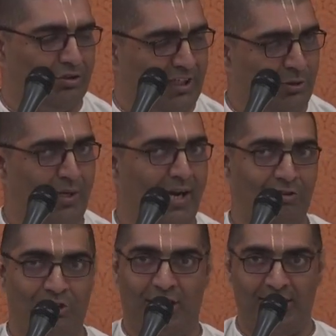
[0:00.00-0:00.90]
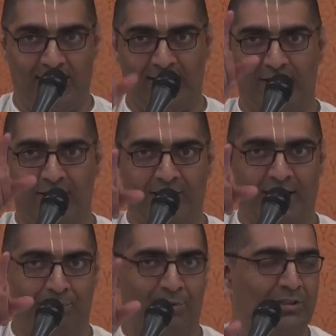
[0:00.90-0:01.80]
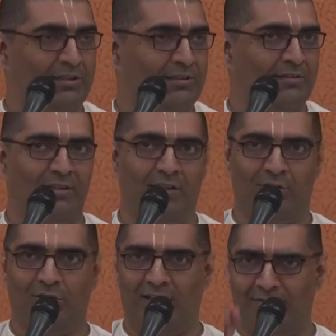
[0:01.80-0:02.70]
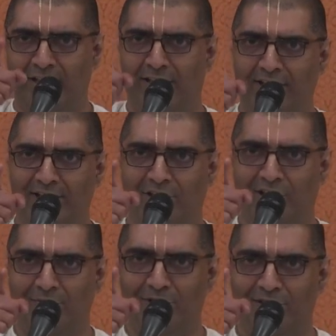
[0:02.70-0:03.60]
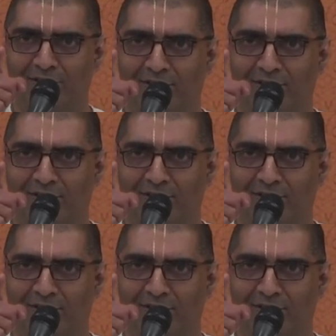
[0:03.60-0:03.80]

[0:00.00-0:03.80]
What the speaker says: That is why I was telling that person, you know, Naveen, right? Your name is?